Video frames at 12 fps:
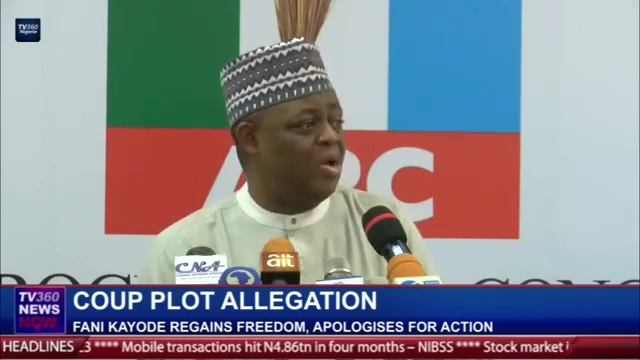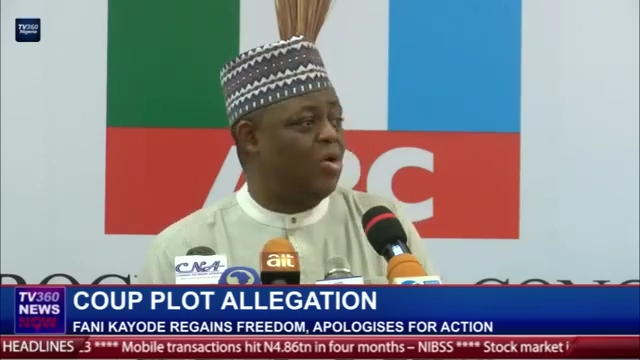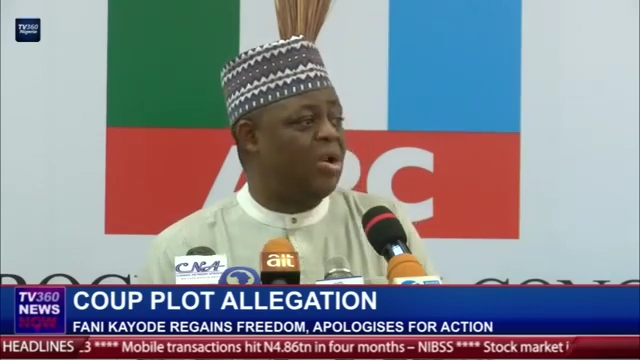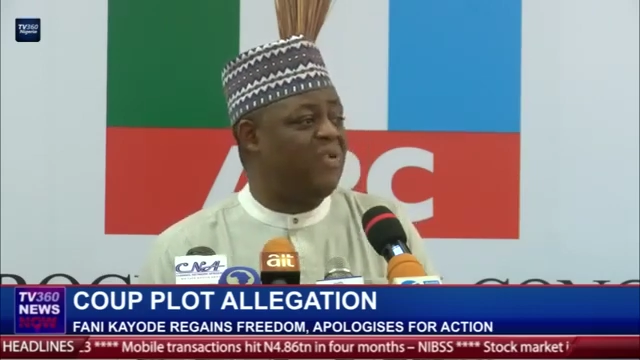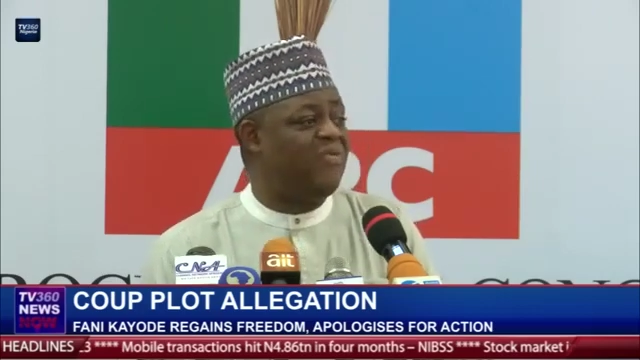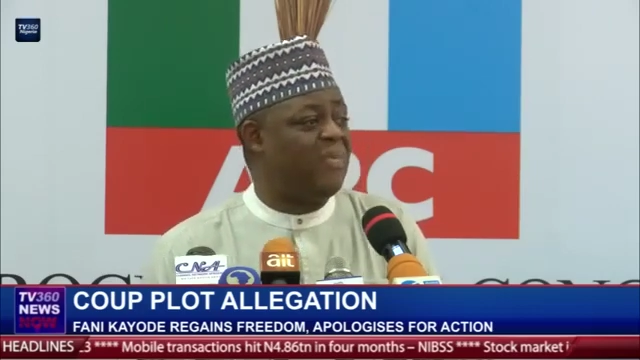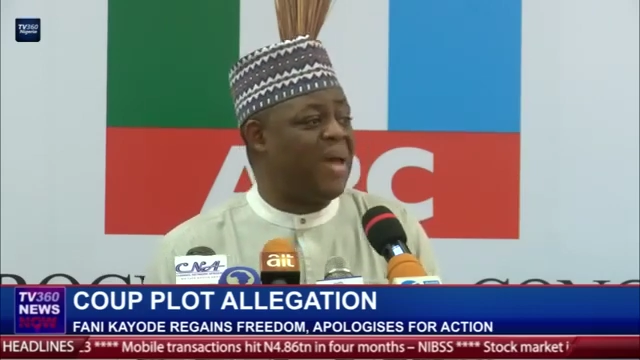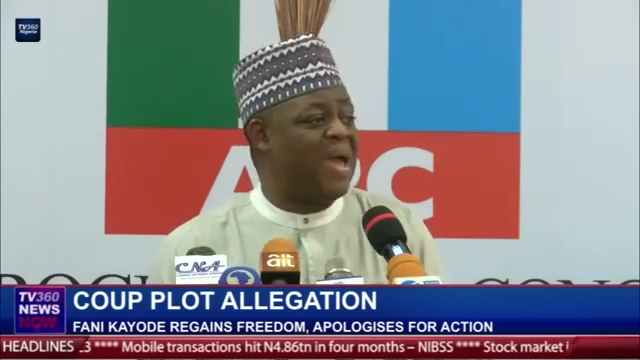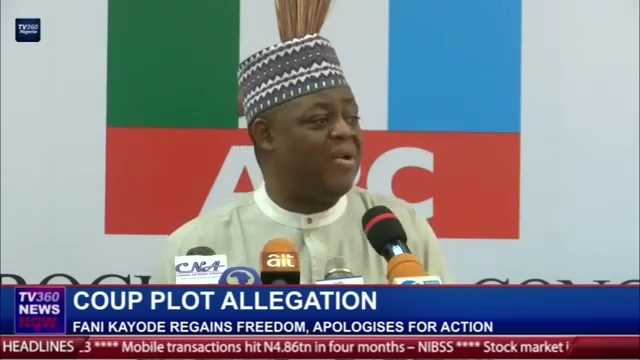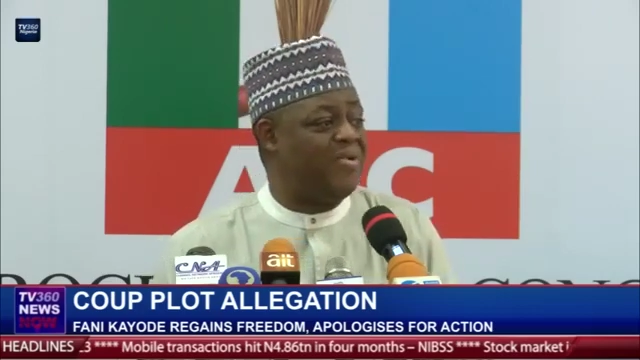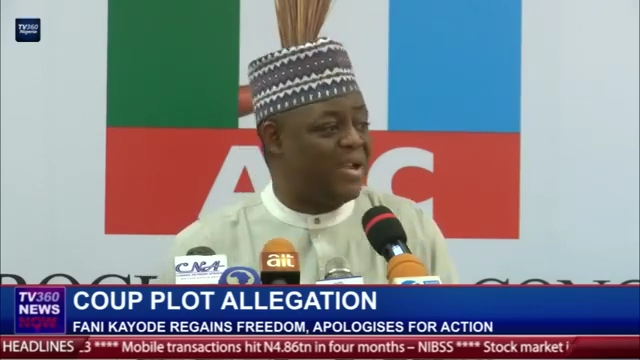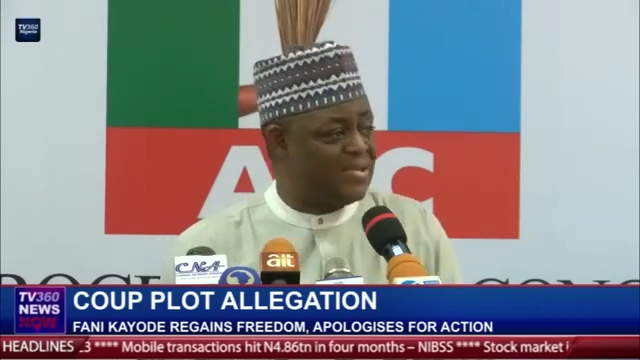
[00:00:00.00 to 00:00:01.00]
calling for
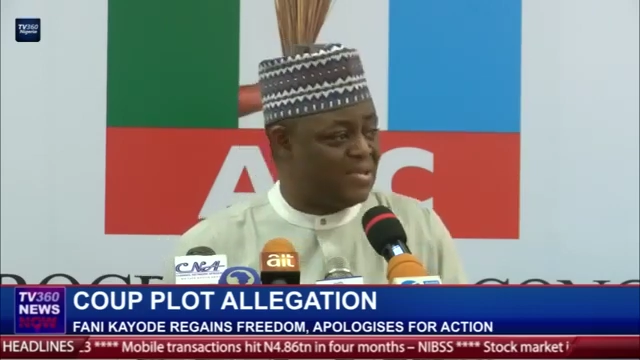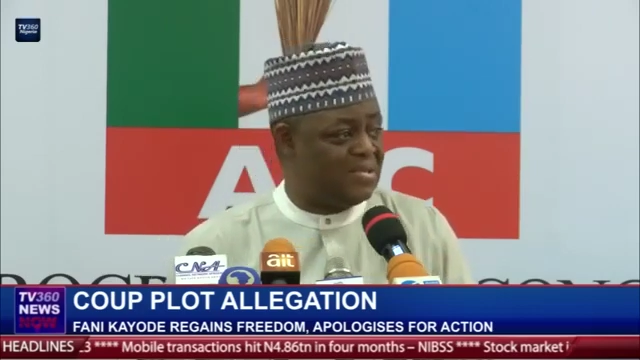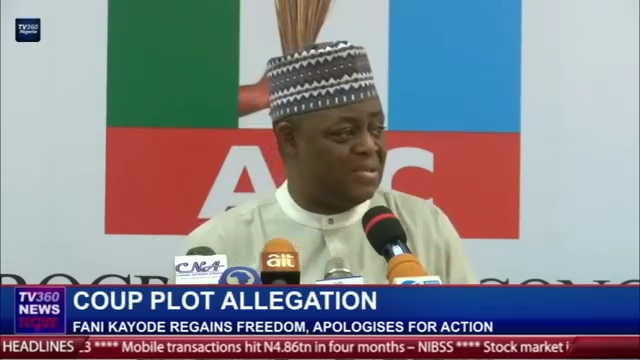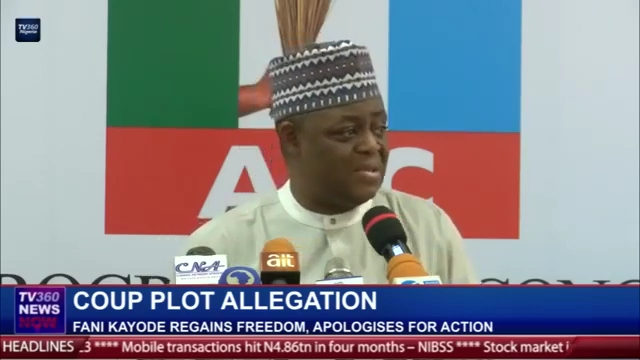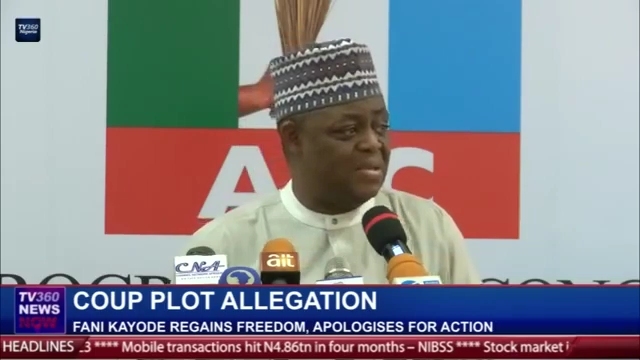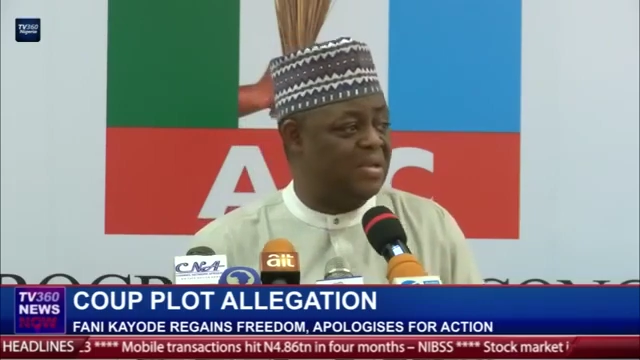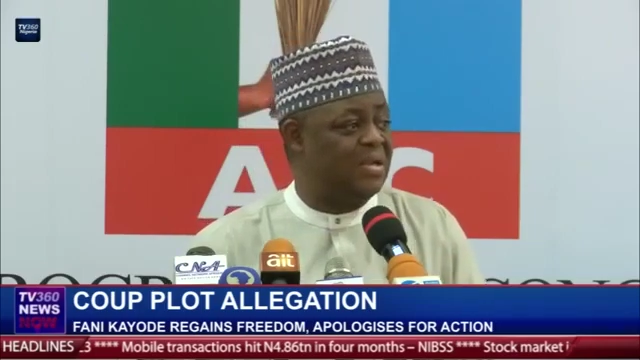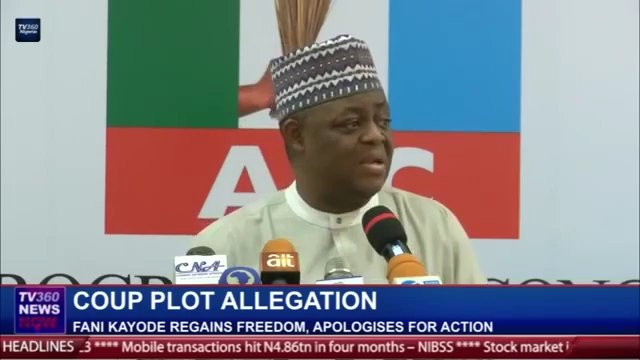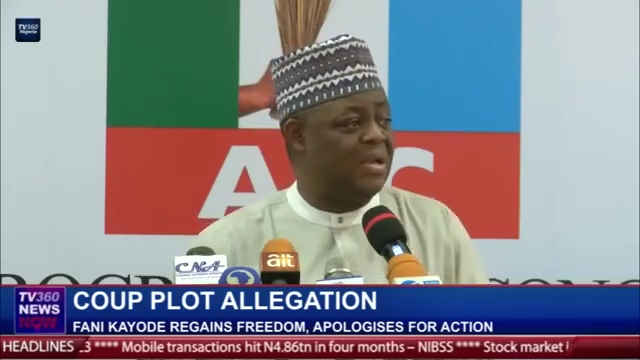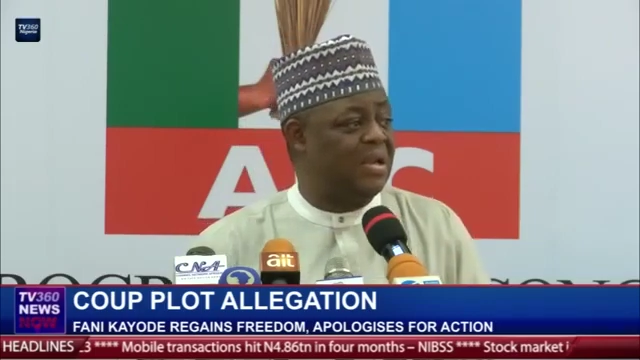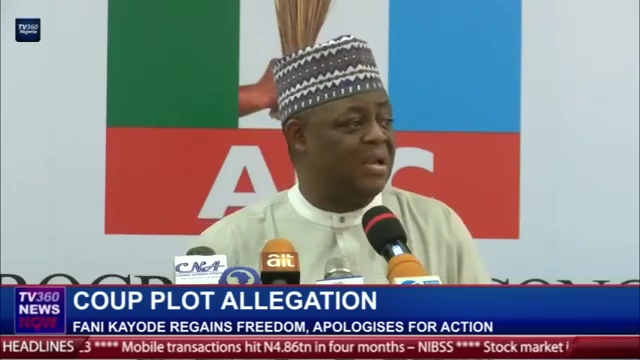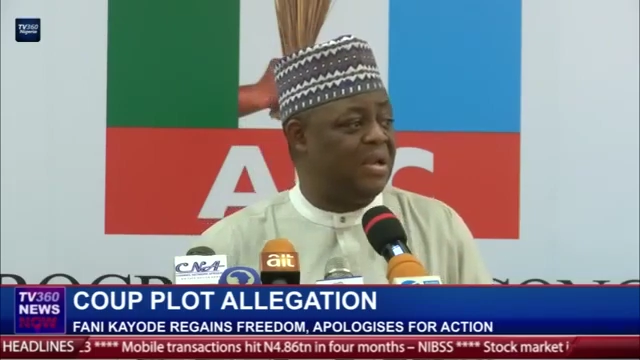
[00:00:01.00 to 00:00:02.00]
my arrest,
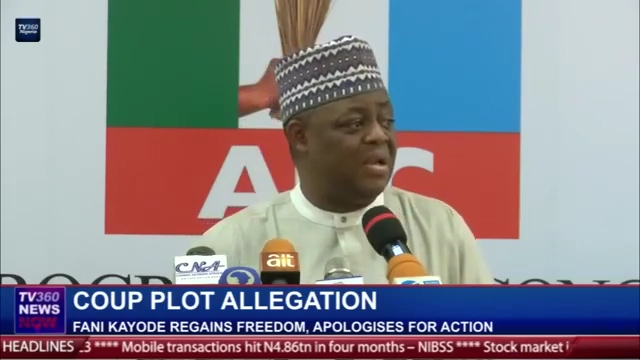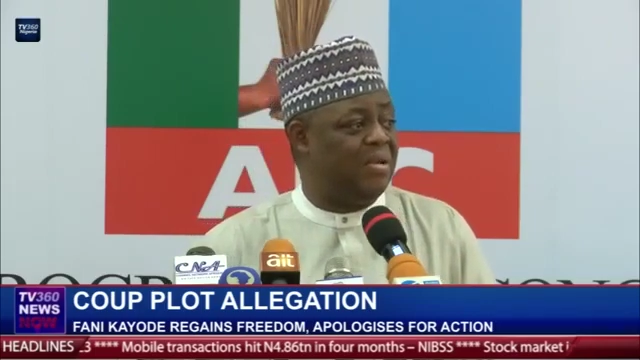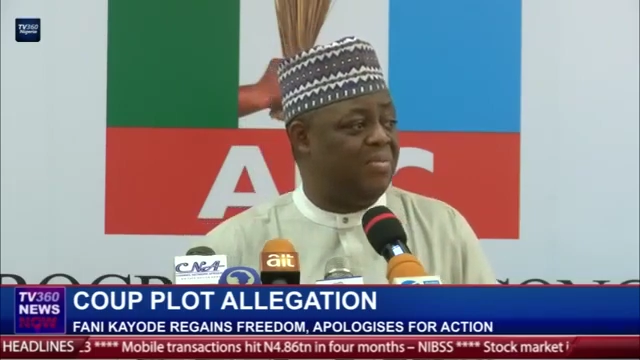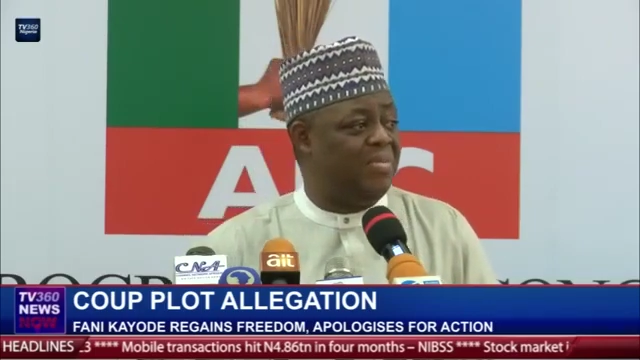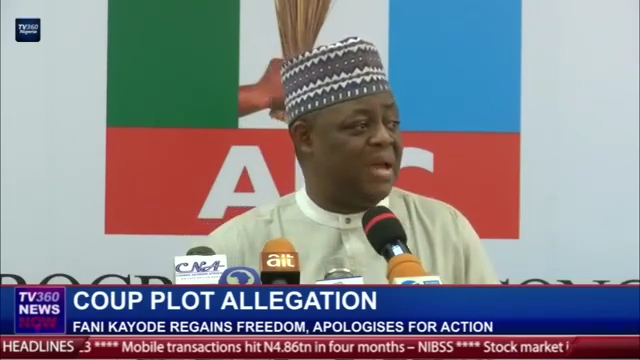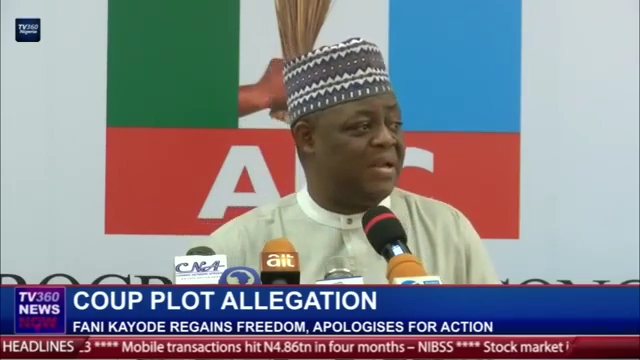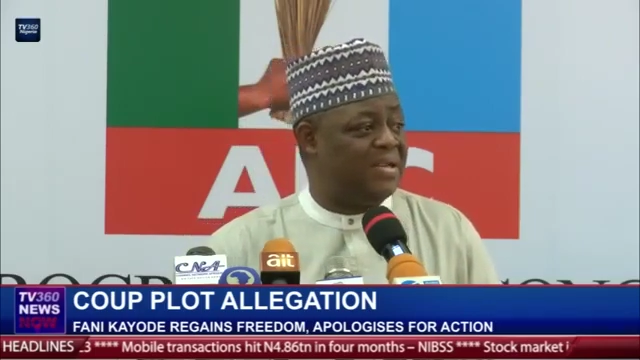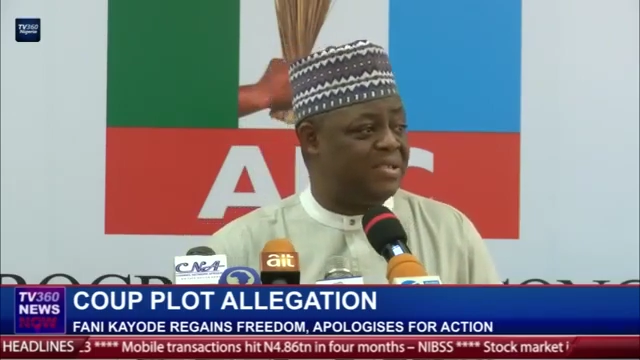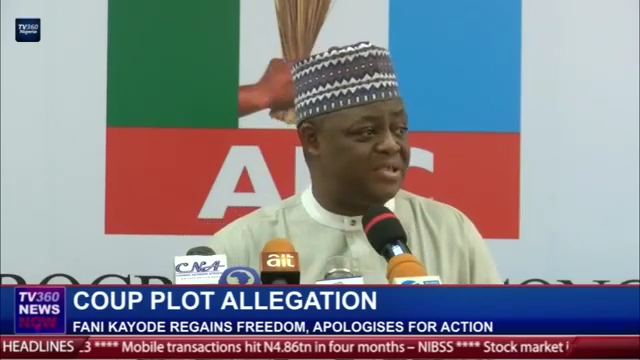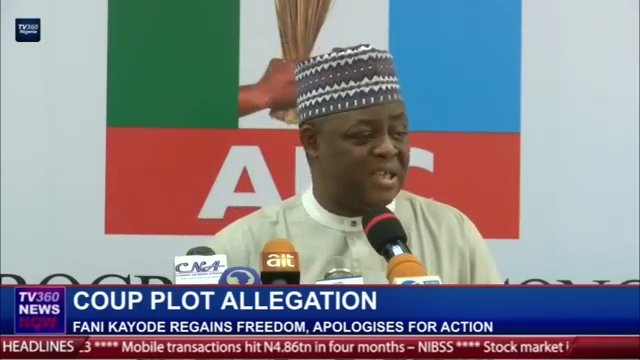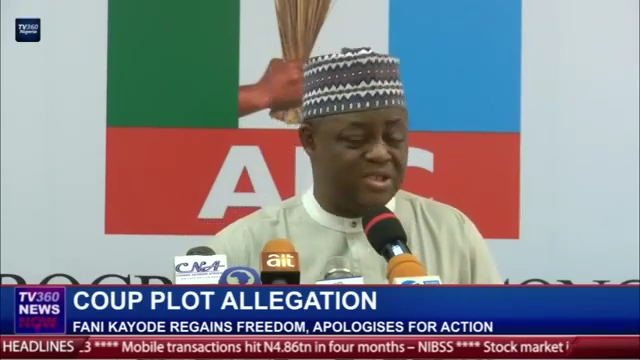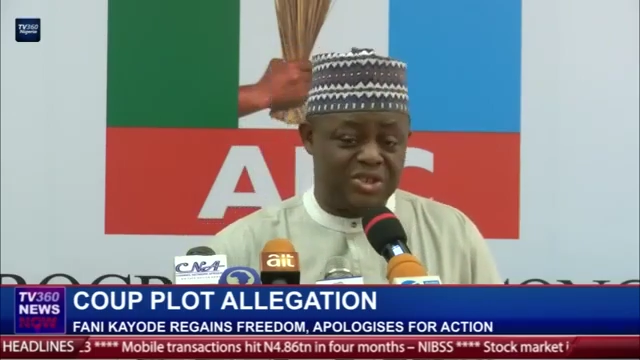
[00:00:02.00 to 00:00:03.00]
my
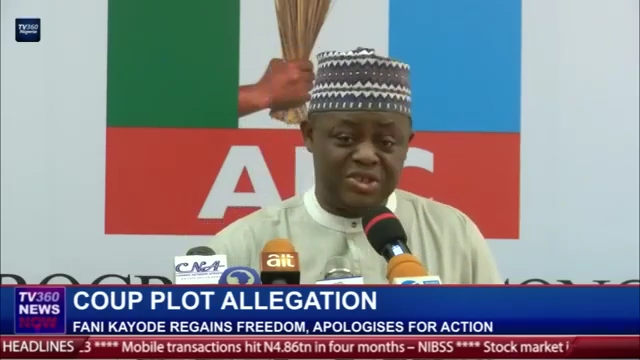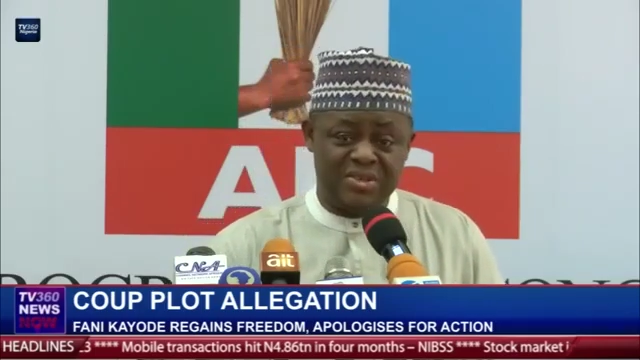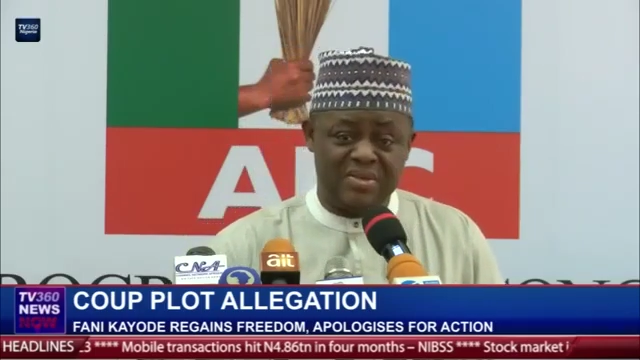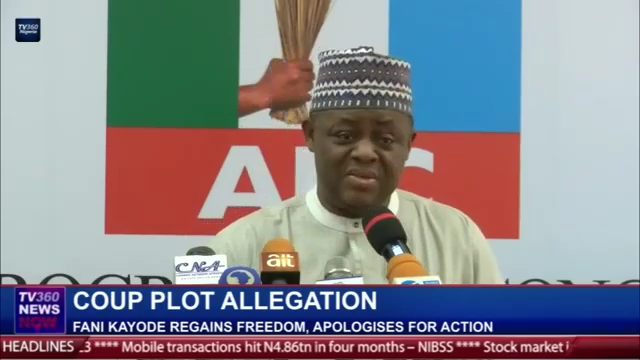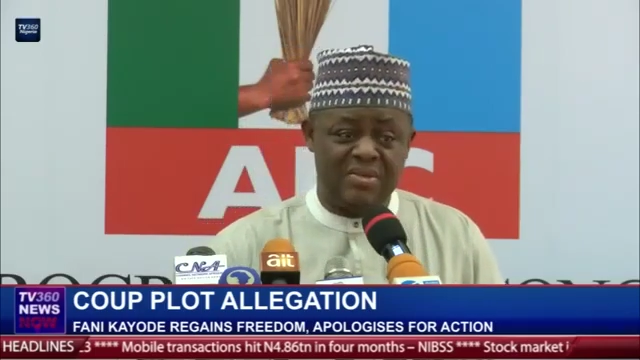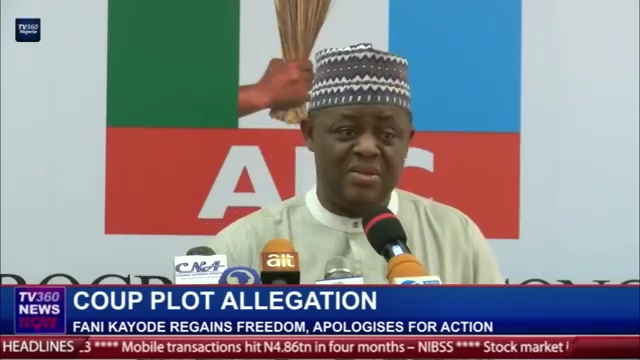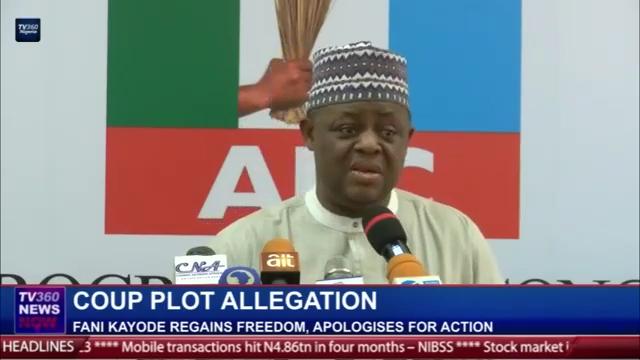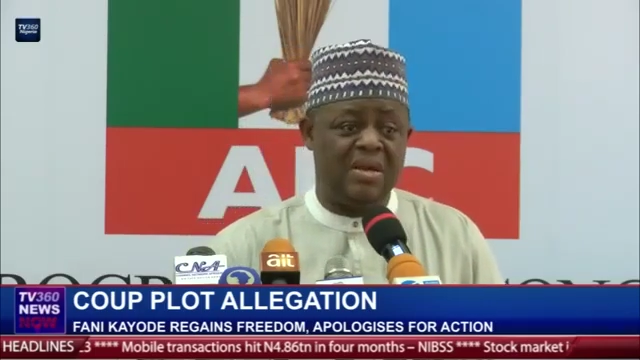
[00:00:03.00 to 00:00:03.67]
detention,